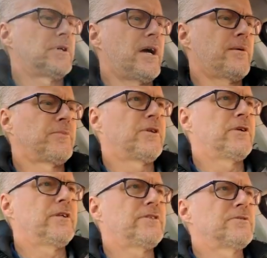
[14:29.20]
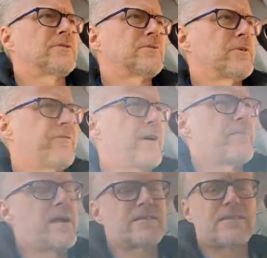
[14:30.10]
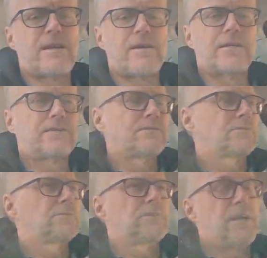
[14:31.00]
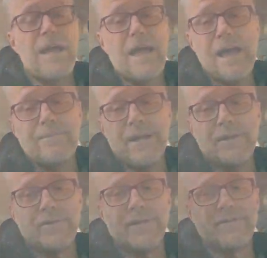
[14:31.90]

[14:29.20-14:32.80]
I'm literally doing 25 miles an hour. I'm not going any